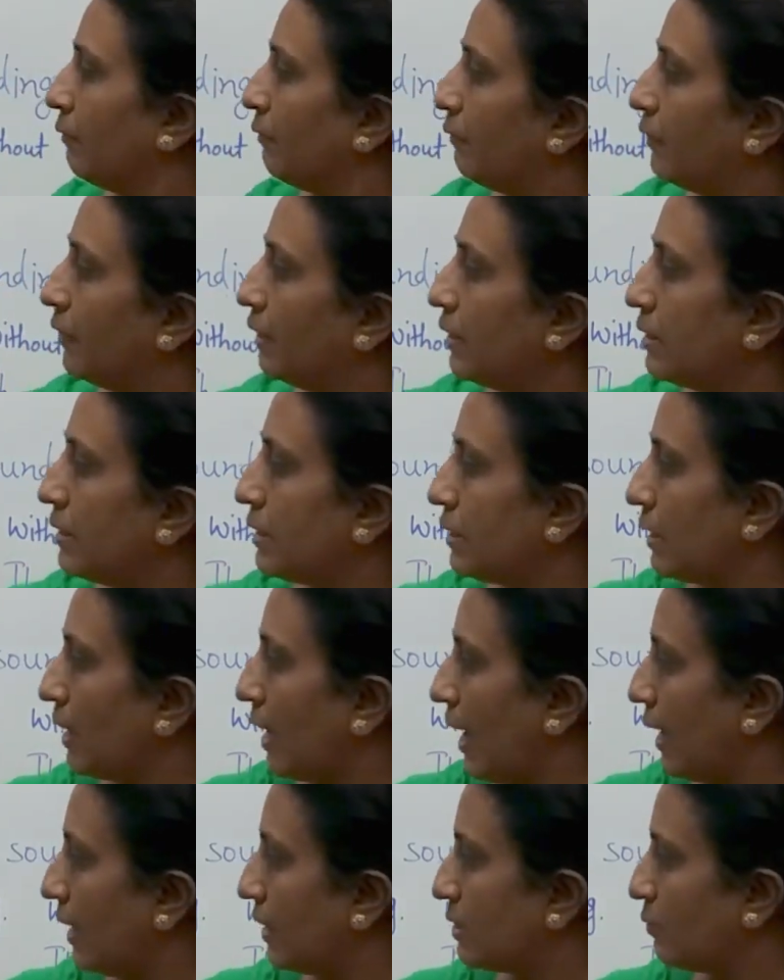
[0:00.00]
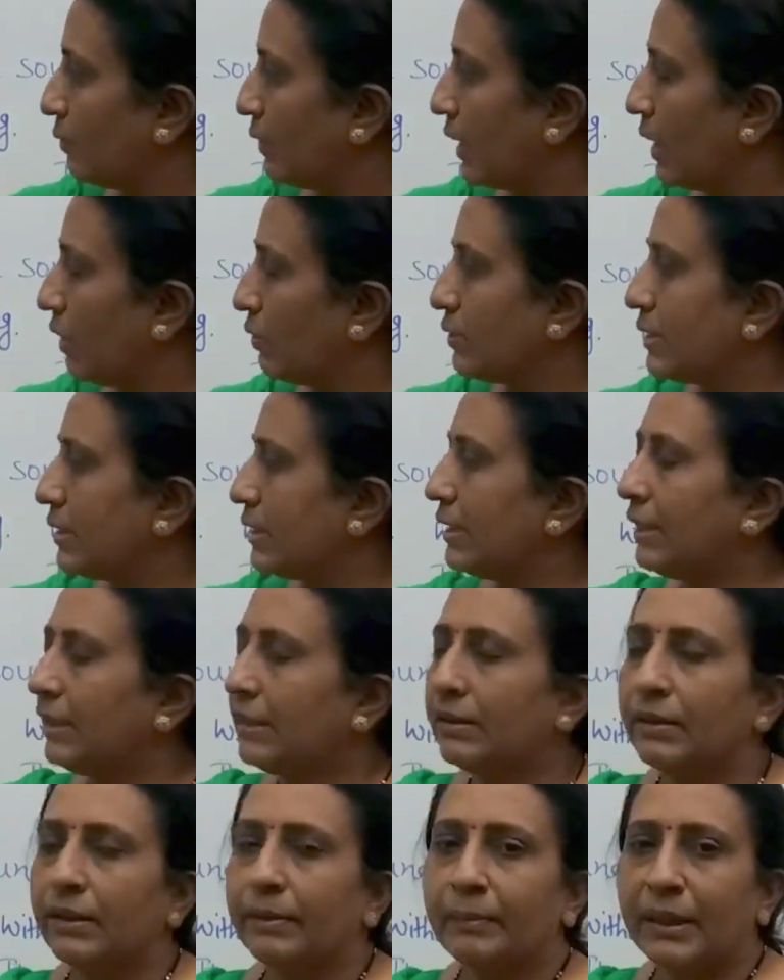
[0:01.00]
First, as we have seen
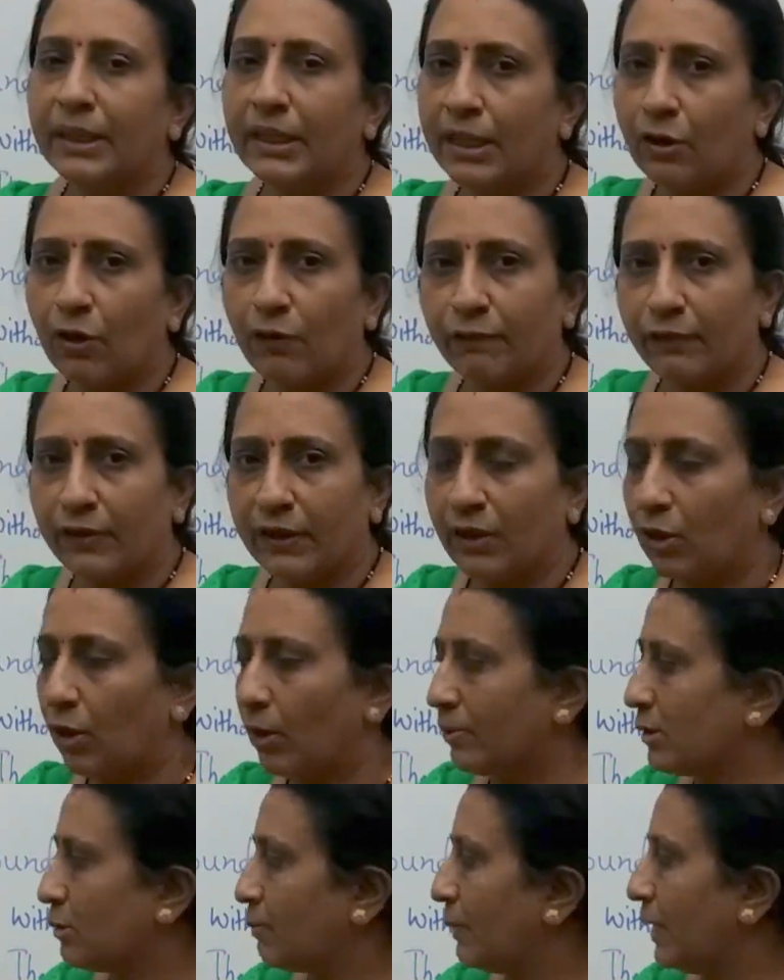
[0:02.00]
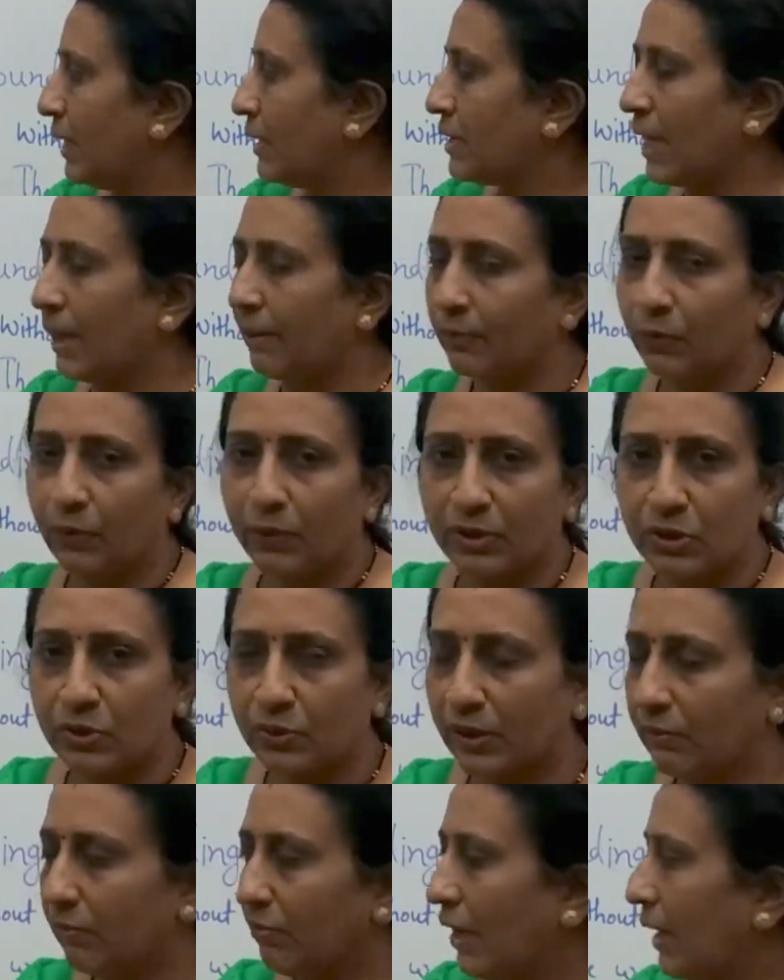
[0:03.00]
the meaning of figure of speech, I am going to
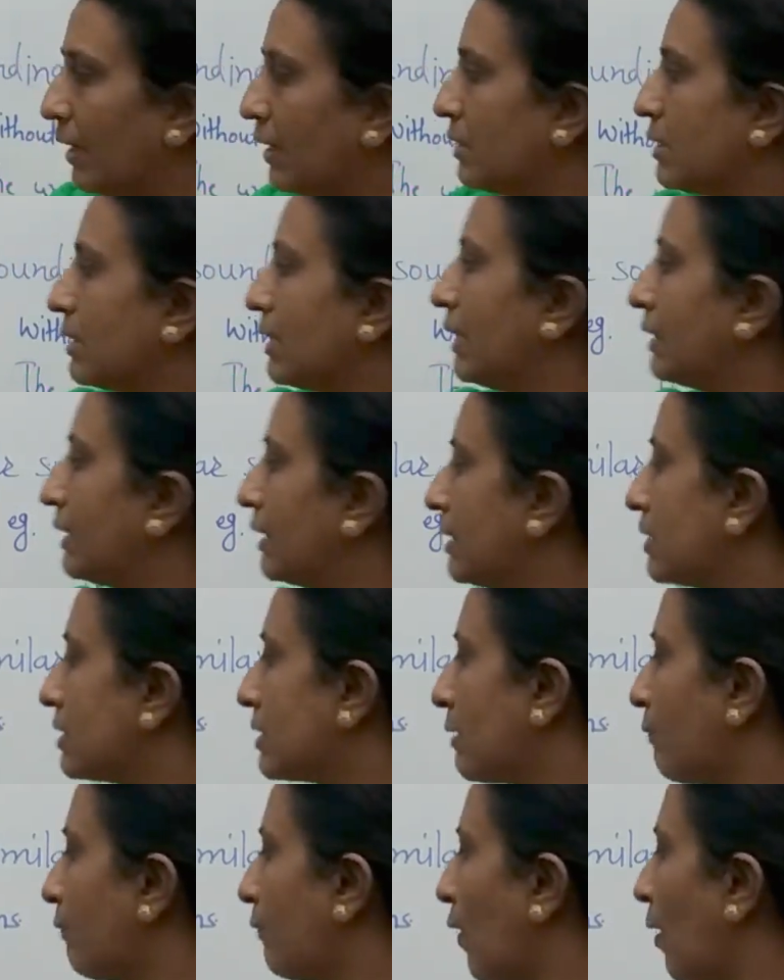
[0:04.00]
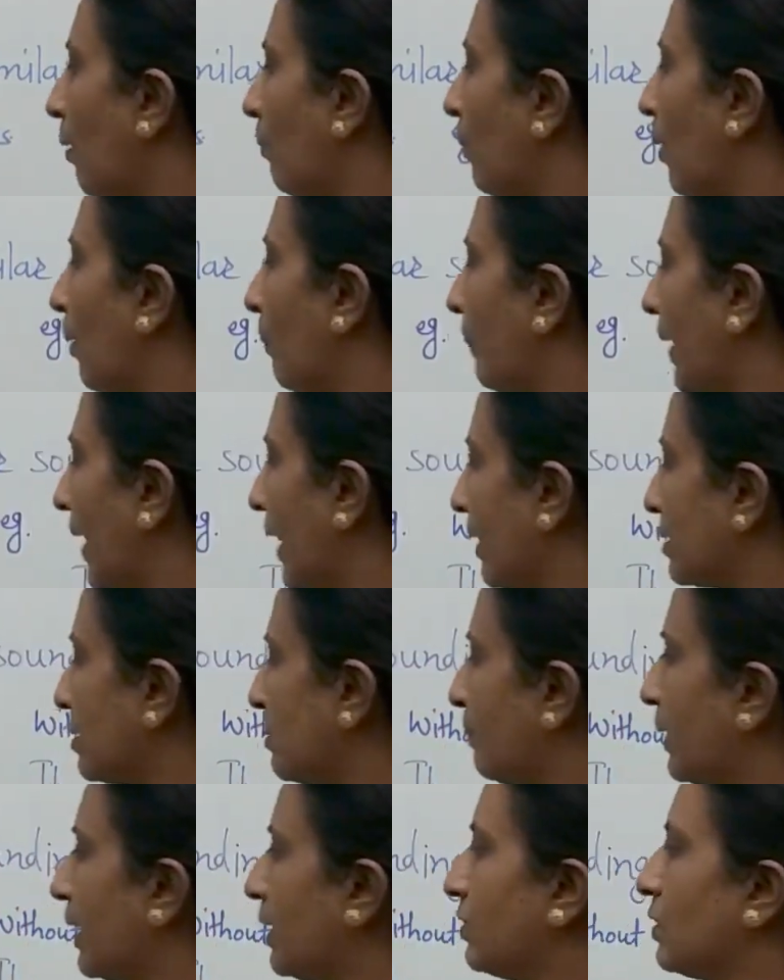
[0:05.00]
revise. It is a form of
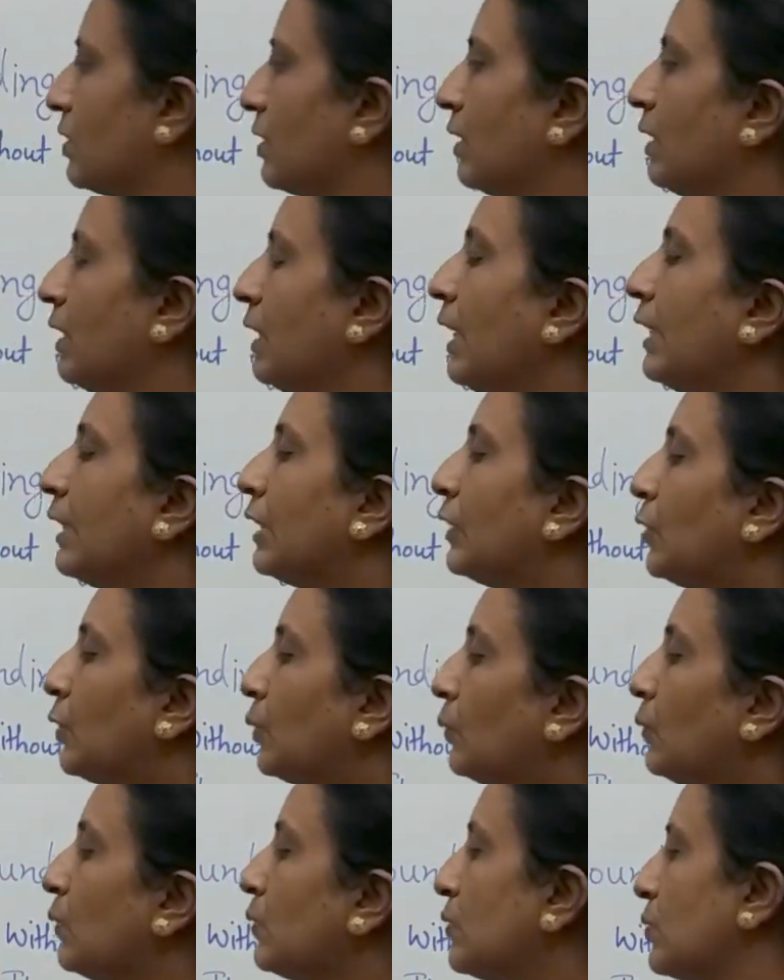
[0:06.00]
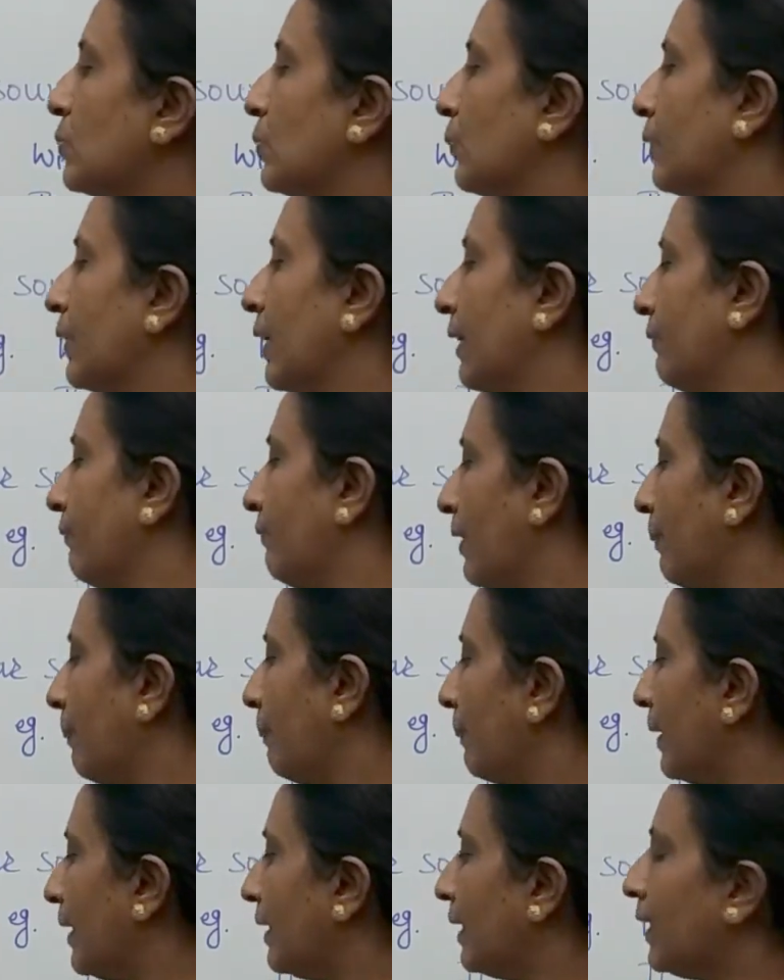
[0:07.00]
expression used to convey
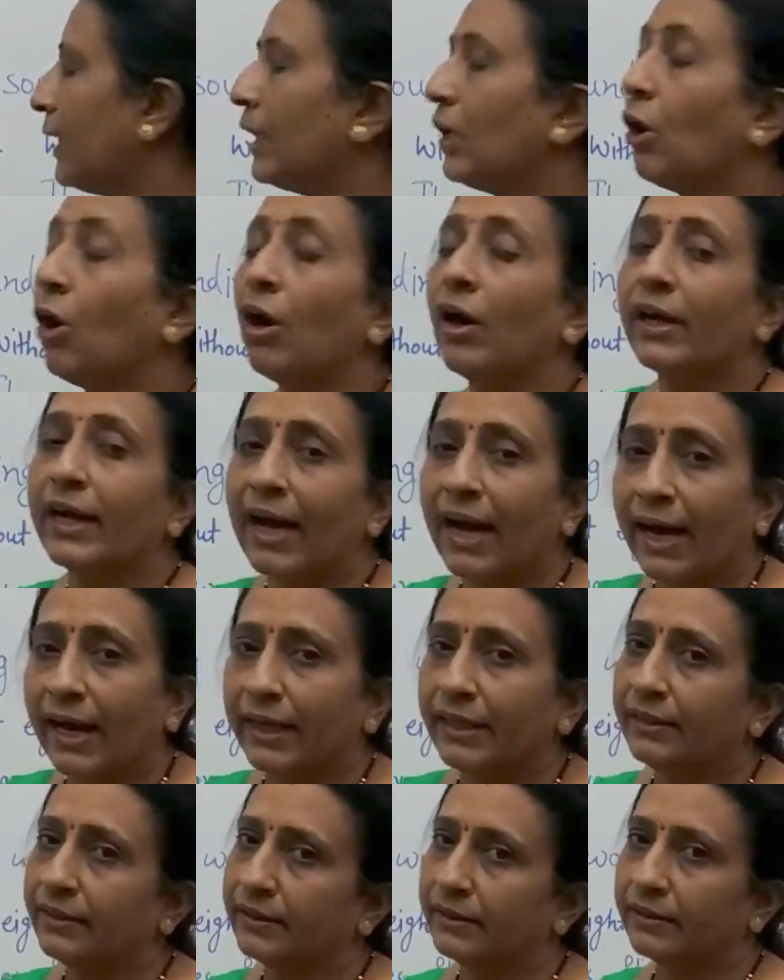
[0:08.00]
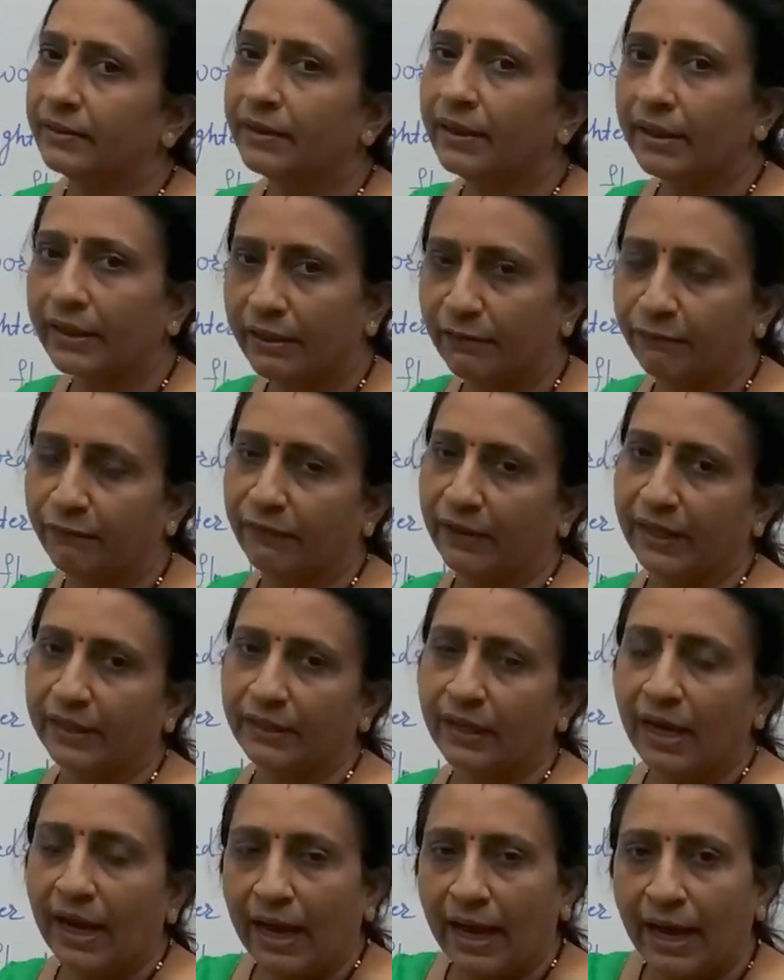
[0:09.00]
meaning or heighten the effect.